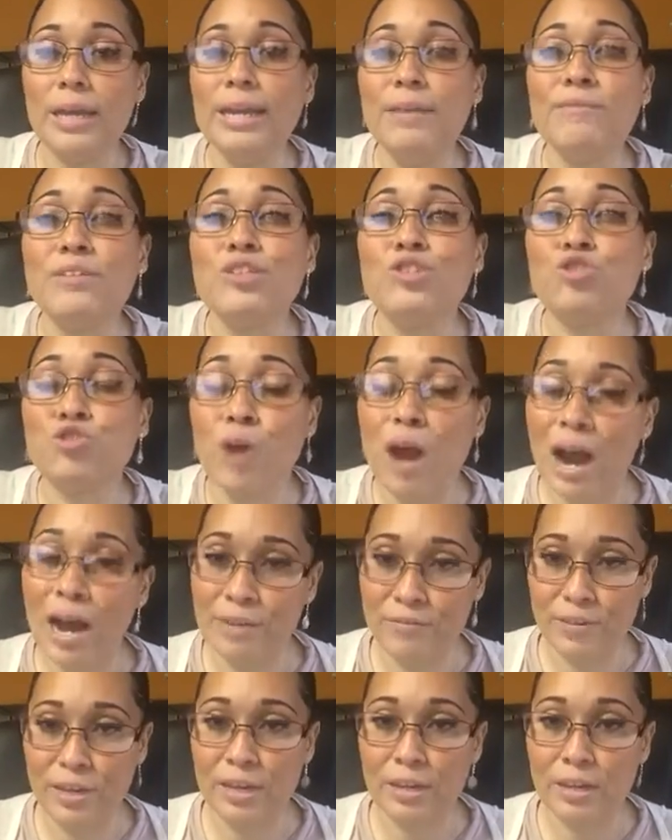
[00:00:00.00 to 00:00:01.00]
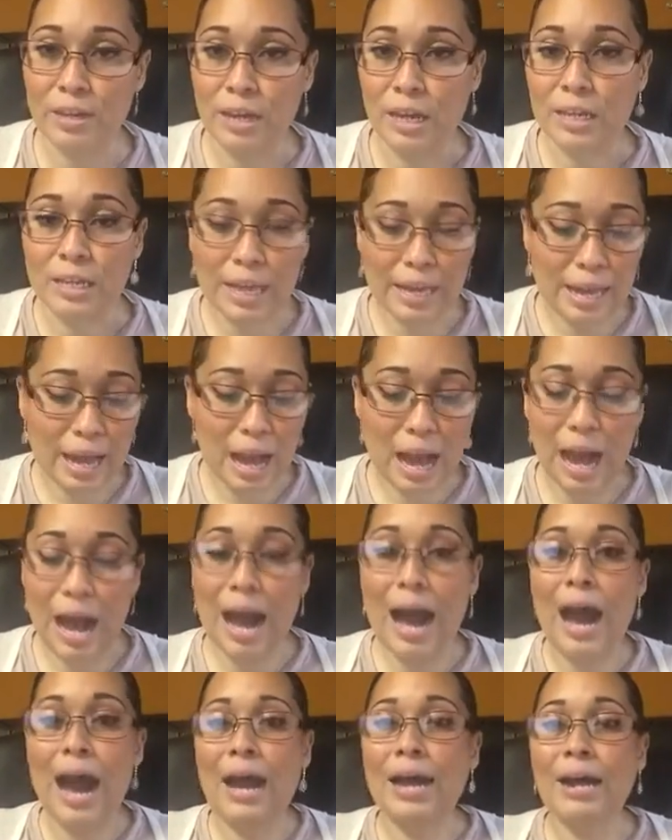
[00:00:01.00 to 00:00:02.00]
even driving. Like I,
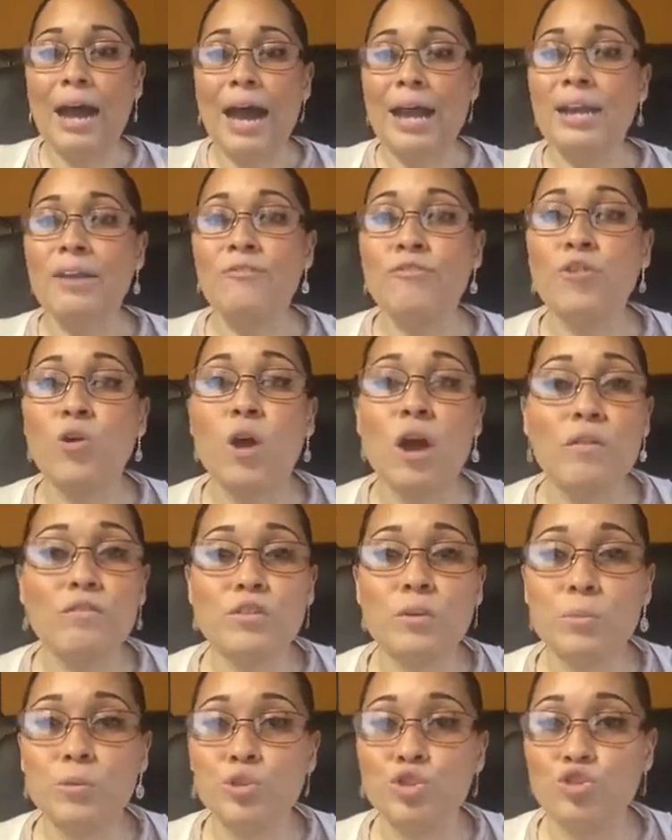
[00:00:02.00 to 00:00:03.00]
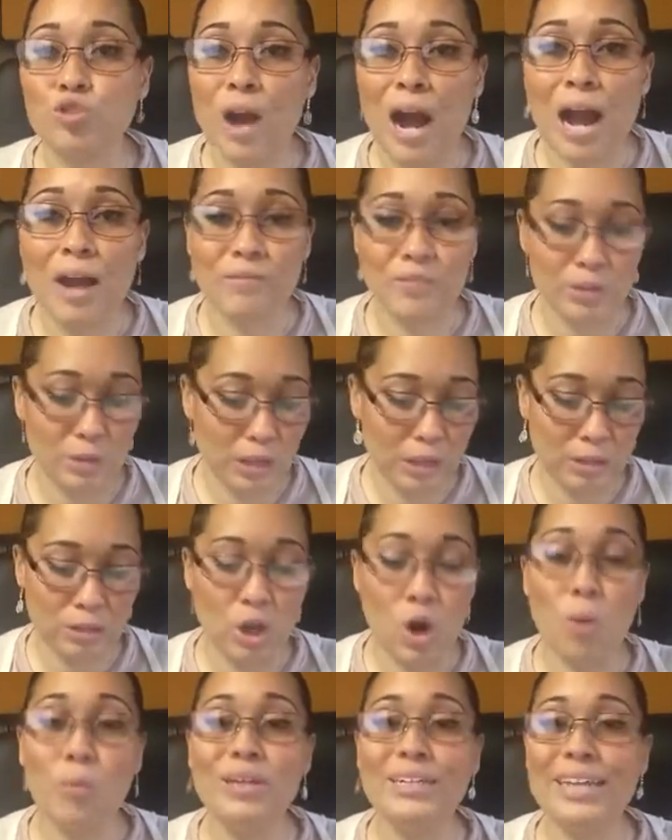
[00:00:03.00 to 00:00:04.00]
I, I didn't feel comfortable driving.
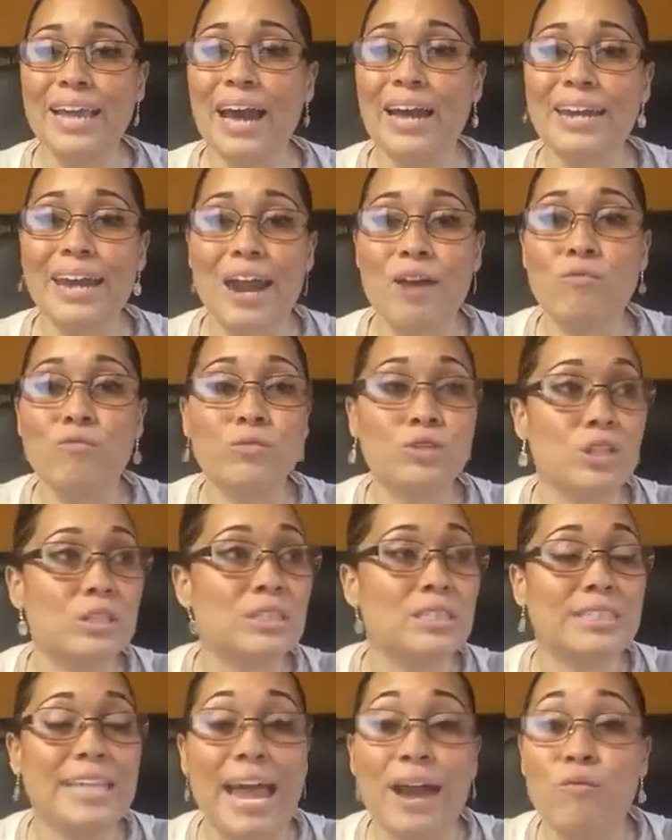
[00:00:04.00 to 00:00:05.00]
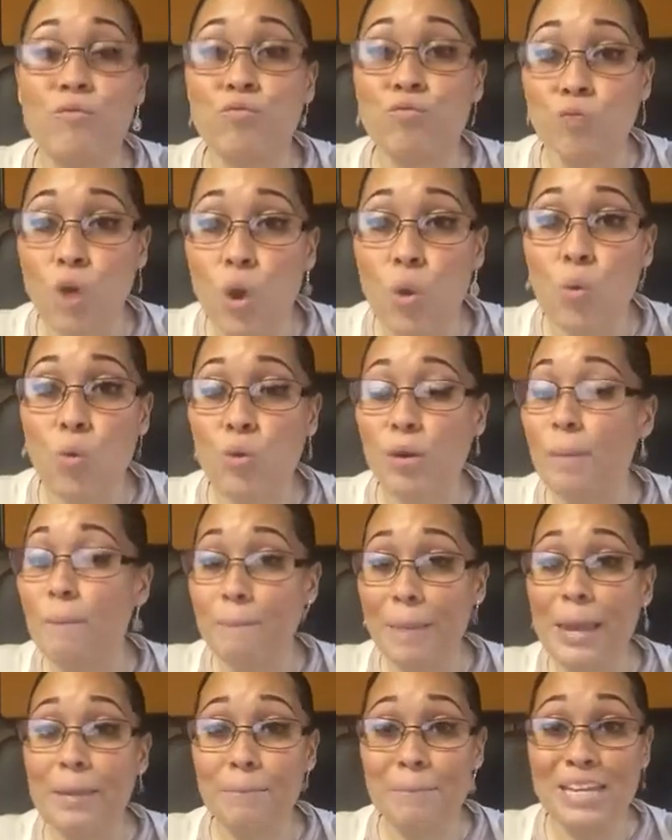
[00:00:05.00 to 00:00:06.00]
Going down that that road
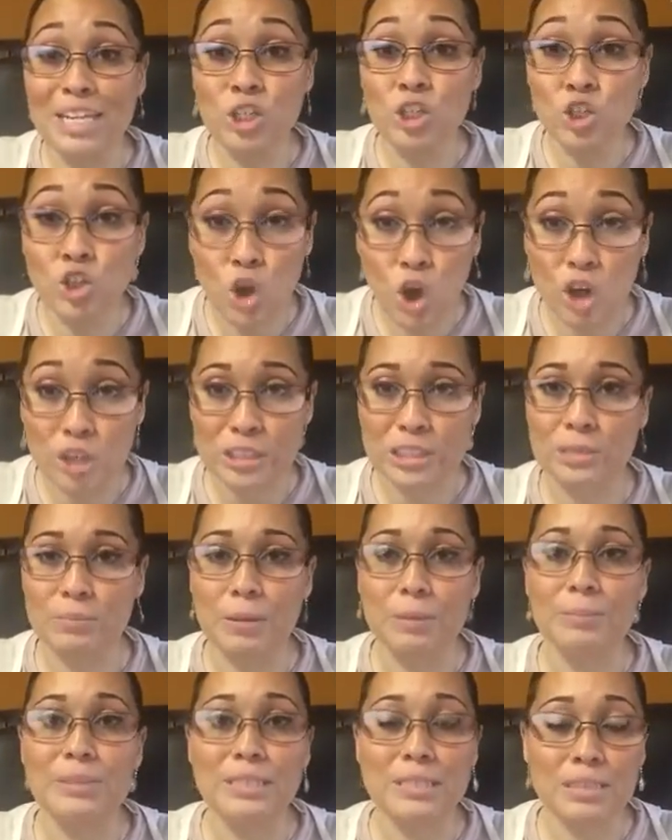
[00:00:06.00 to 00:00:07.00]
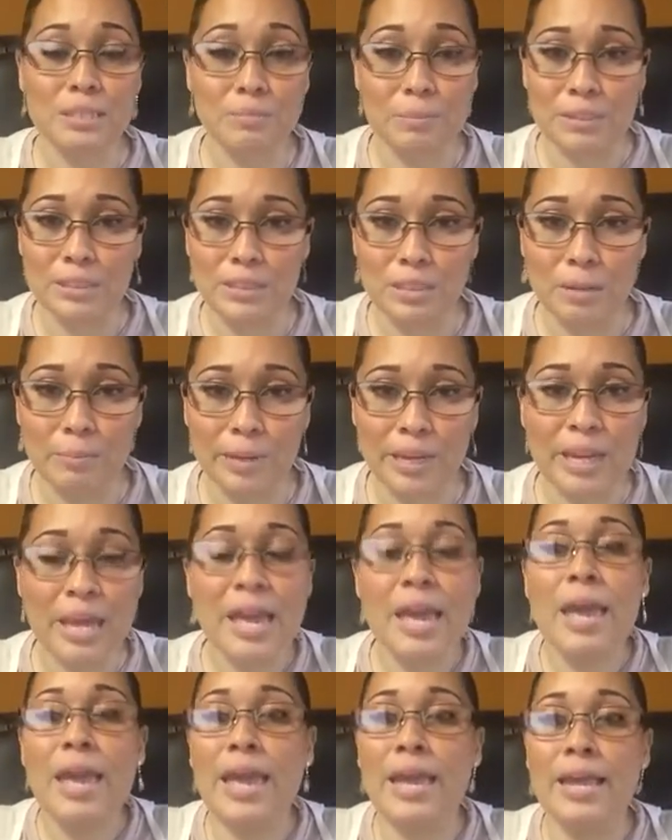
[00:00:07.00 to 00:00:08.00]
made me nauseous, made me sick to my stomach.
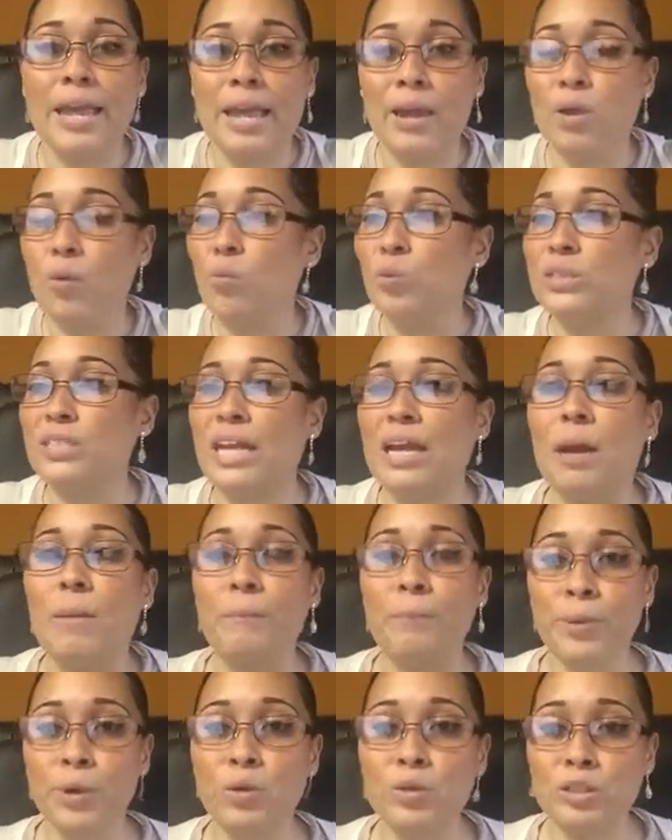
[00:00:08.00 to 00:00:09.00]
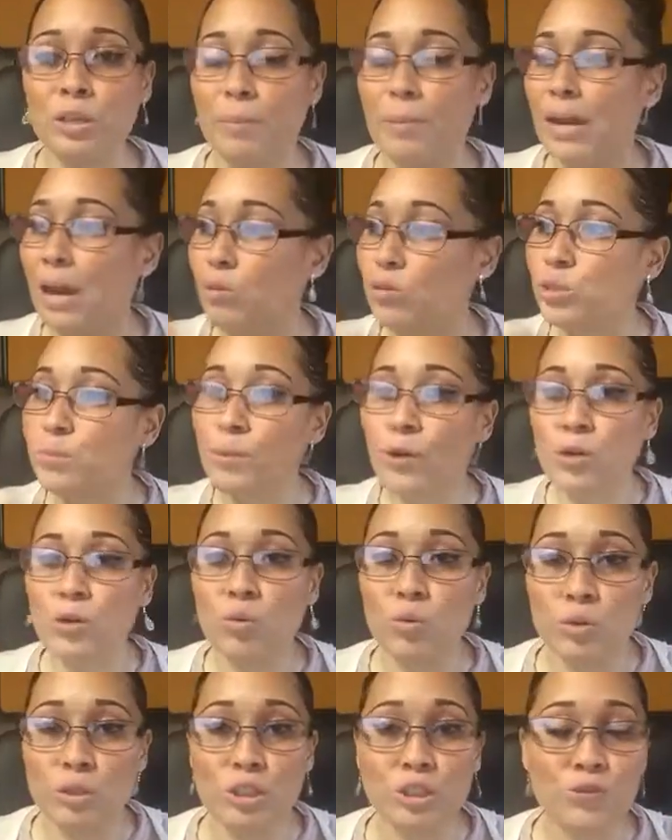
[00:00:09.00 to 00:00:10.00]
It, it was like a buildup, and I was
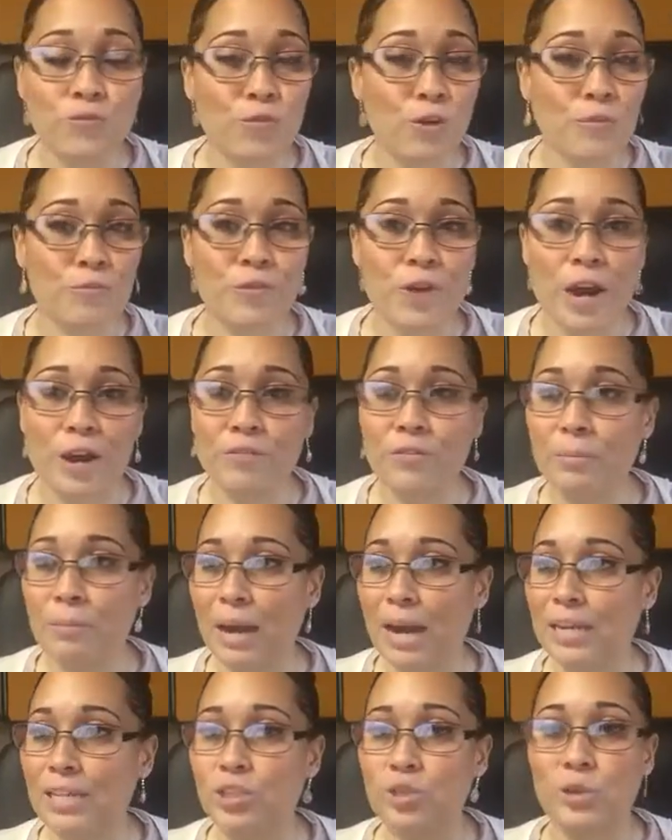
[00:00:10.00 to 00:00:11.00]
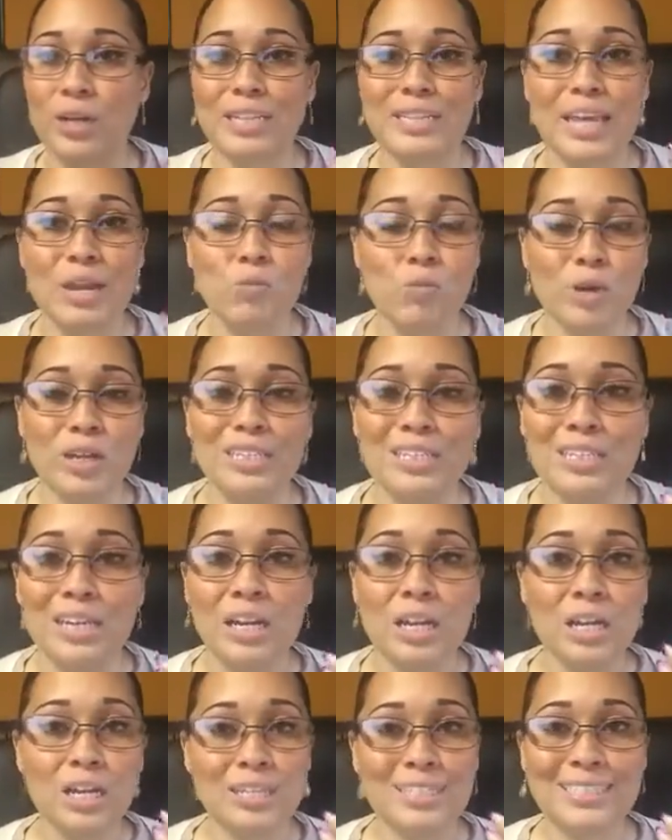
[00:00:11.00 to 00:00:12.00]
putting on this front for everybody so that they wouldn't
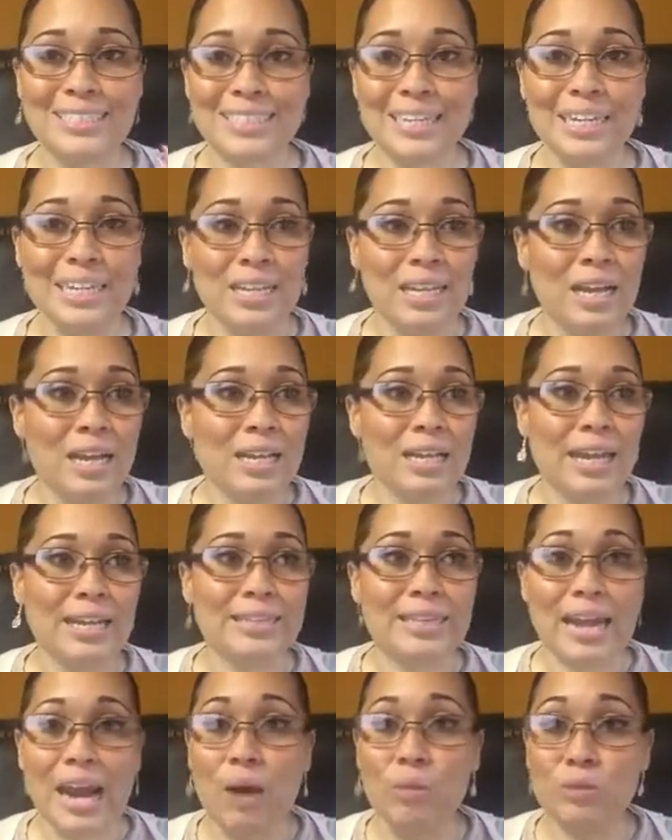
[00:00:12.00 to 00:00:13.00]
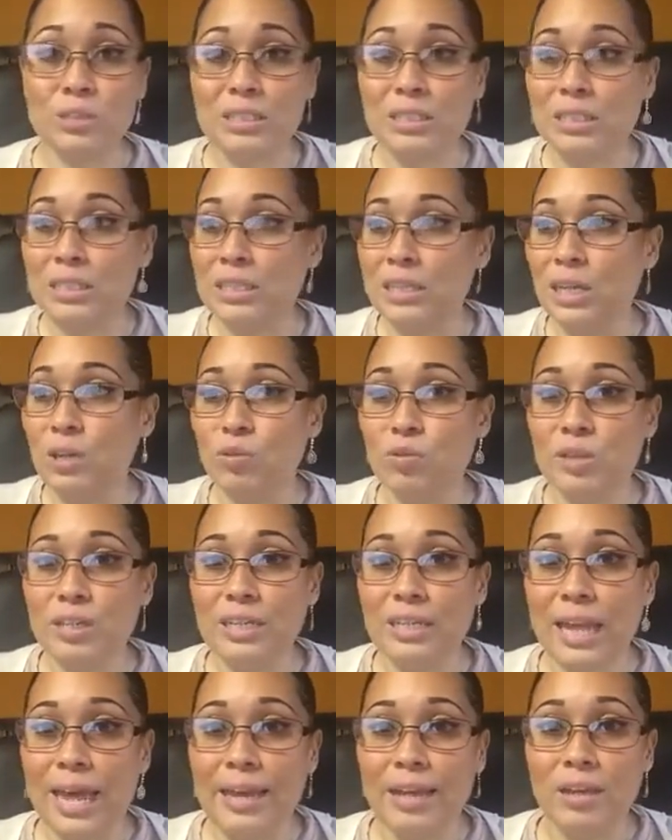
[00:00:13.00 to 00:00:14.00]
see like that I was
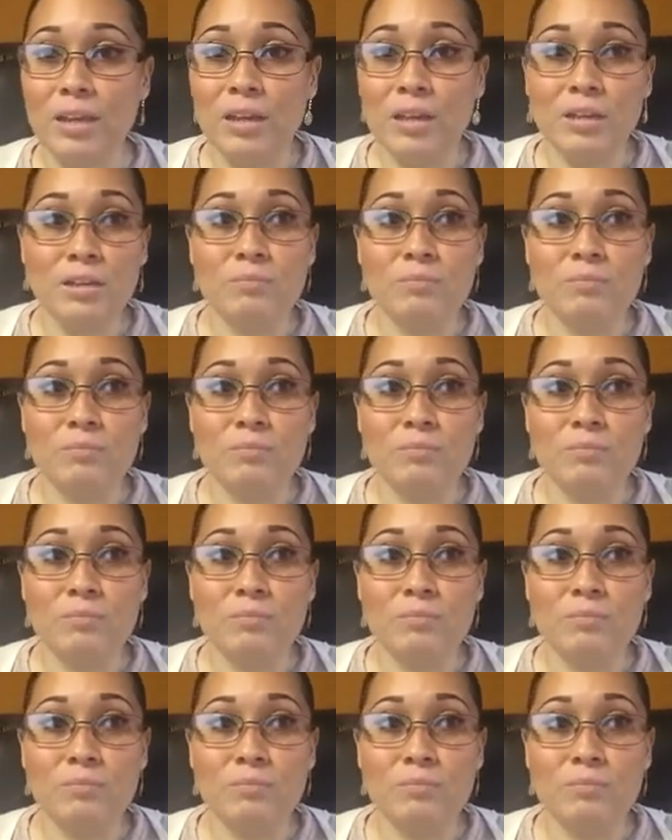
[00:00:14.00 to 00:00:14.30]
literally like